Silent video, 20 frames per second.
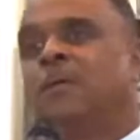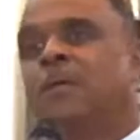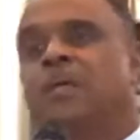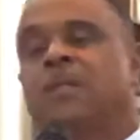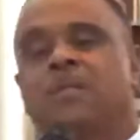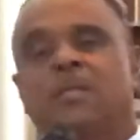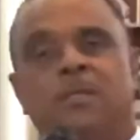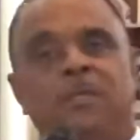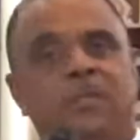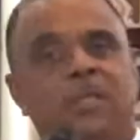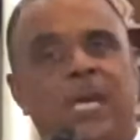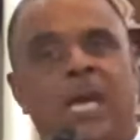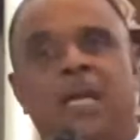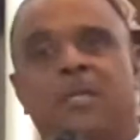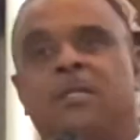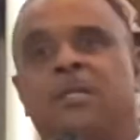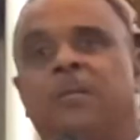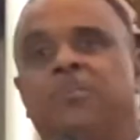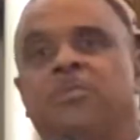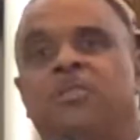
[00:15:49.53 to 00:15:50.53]
That's a
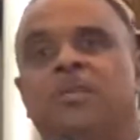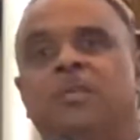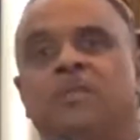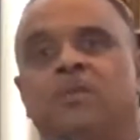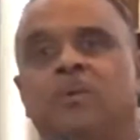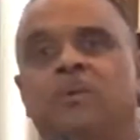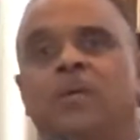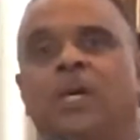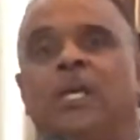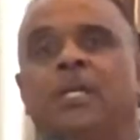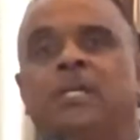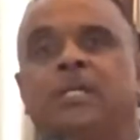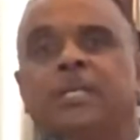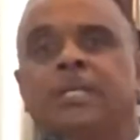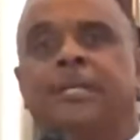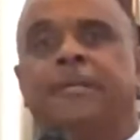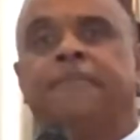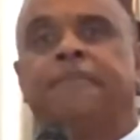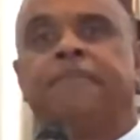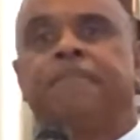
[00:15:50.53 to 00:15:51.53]
jacked up situation.